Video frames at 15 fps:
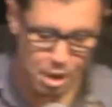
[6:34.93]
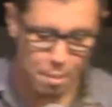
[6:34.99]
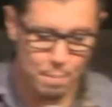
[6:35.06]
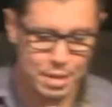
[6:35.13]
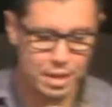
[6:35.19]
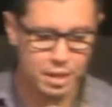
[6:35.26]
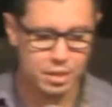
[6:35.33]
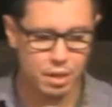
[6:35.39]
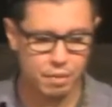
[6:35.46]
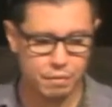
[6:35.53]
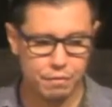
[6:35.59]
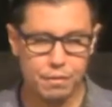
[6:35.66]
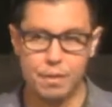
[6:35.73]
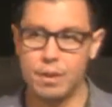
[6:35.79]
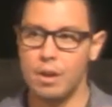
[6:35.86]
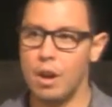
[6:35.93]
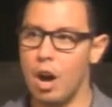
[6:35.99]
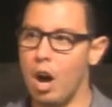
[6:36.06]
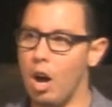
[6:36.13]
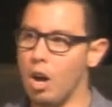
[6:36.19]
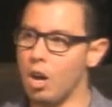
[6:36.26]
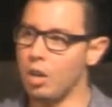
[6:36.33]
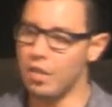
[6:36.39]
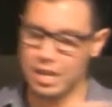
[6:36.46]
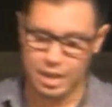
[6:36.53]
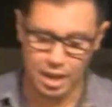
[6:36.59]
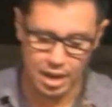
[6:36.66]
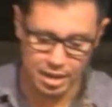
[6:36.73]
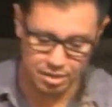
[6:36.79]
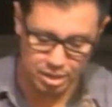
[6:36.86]
Because of all that
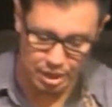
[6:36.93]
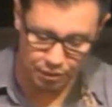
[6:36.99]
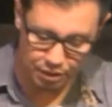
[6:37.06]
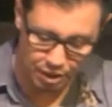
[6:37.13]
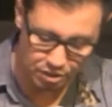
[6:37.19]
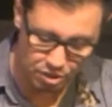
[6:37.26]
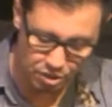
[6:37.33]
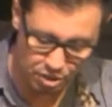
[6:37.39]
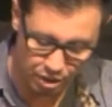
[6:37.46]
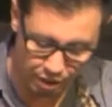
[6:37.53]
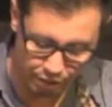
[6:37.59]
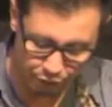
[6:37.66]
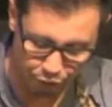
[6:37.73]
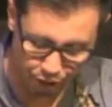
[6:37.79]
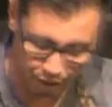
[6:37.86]
God has given us and done for